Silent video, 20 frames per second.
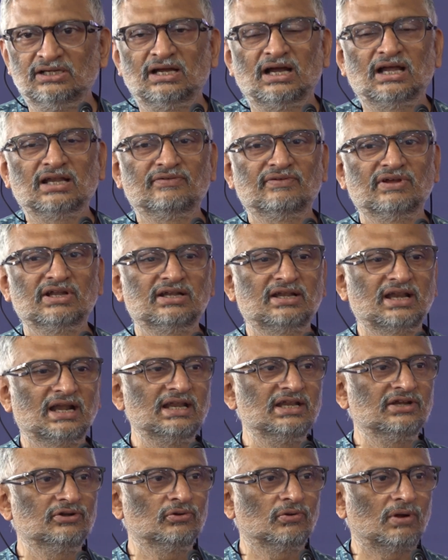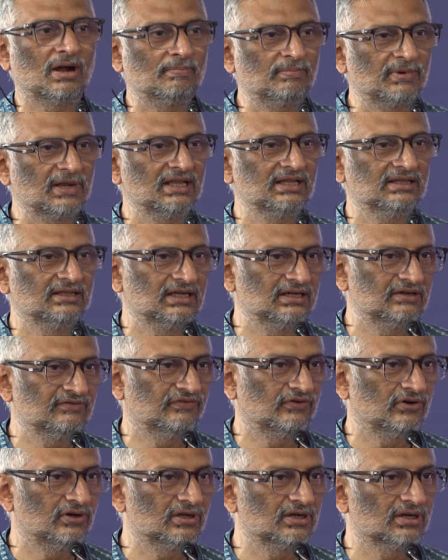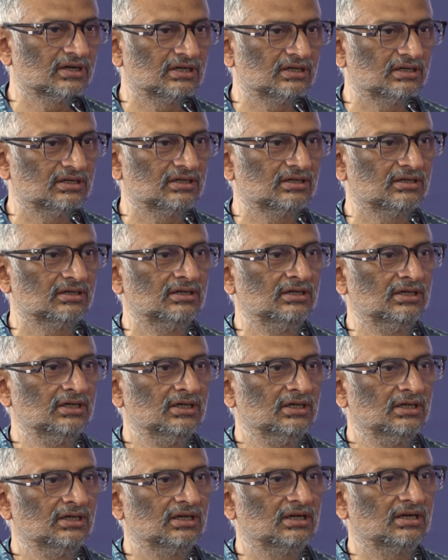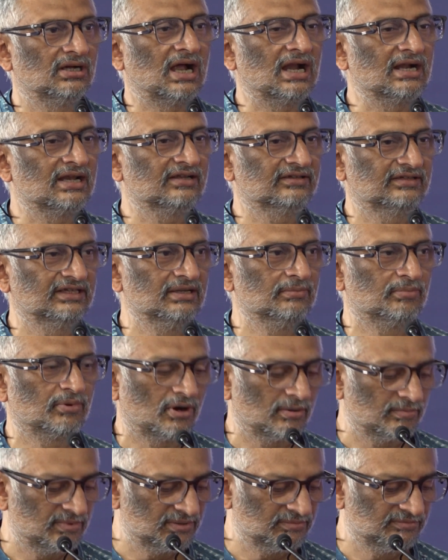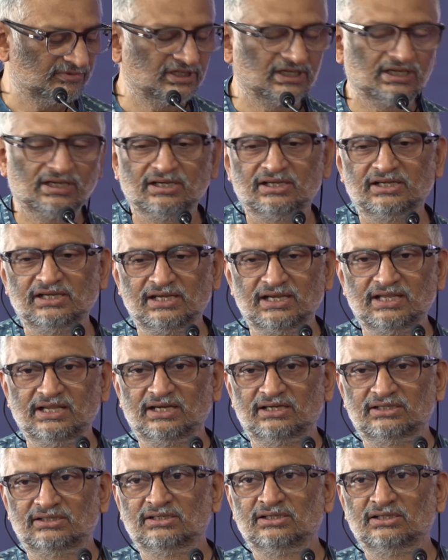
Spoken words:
and were trying to apply that for addressing problems in India.